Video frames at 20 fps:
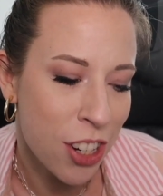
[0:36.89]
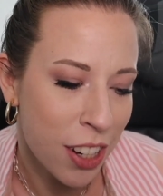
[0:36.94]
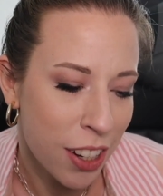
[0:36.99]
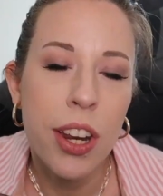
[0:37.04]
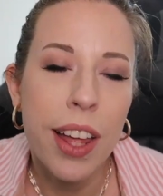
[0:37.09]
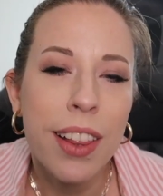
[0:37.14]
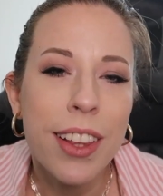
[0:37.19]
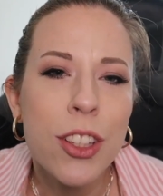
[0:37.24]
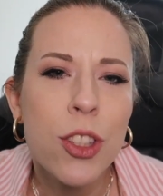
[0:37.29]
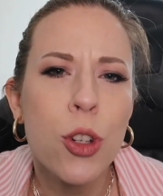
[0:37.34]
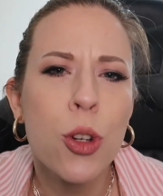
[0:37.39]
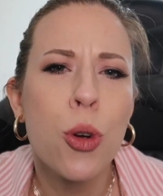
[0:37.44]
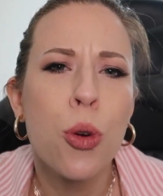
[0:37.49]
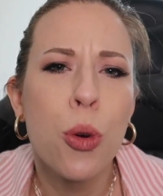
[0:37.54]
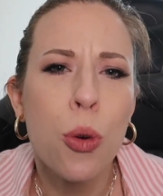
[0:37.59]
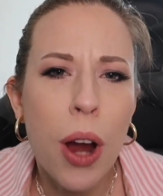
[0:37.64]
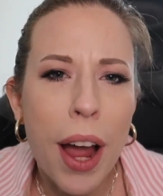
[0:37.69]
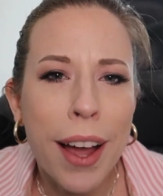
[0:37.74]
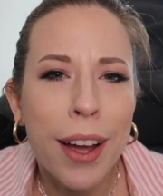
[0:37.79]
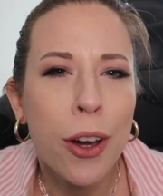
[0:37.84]
So now let's
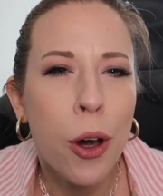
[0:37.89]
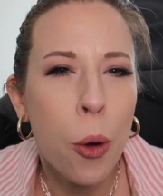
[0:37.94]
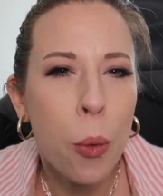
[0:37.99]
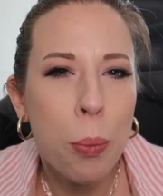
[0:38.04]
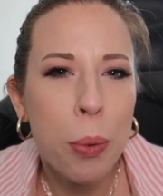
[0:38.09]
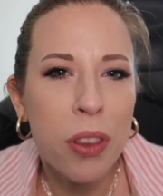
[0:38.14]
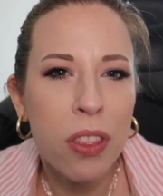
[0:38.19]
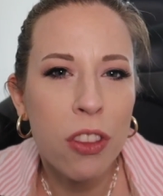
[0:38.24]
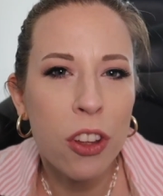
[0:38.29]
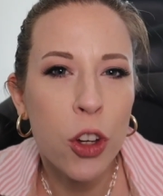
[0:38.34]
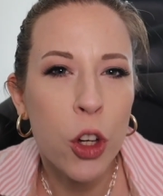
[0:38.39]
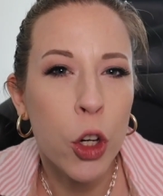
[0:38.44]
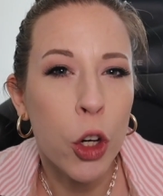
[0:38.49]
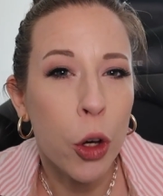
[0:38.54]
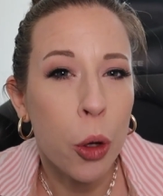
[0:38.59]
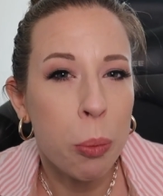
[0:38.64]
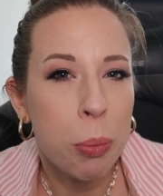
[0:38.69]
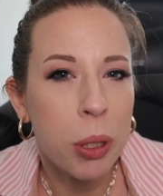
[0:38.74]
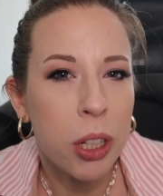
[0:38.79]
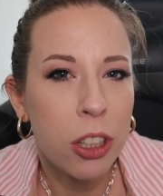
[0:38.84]
crack open the
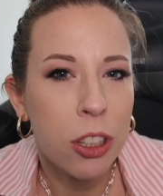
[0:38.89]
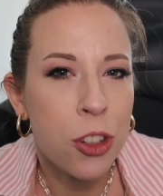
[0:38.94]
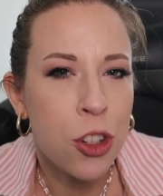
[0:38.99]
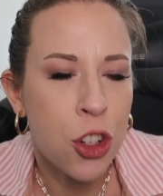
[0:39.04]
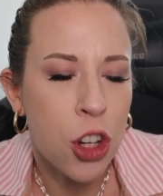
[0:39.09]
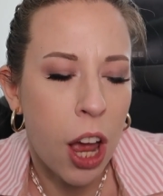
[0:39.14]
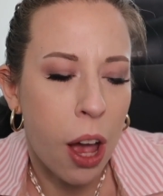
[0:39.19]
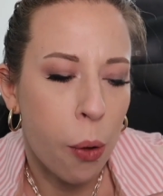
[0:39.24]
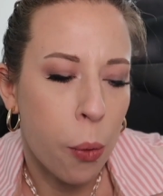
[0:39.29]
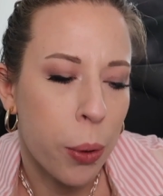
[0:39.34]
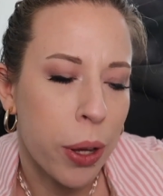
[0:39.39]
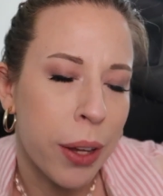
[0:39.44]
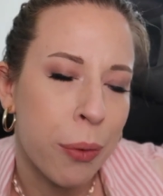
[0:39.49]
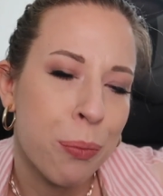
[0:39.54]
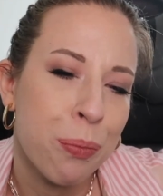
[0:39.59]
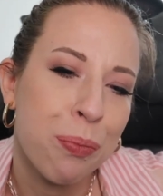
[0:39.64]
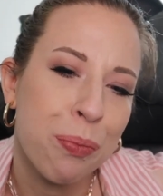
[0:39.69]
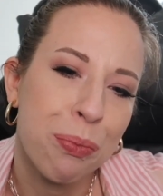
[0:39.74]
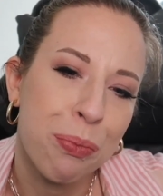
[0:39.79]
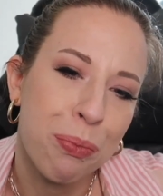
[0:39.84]
cookbook, shall we?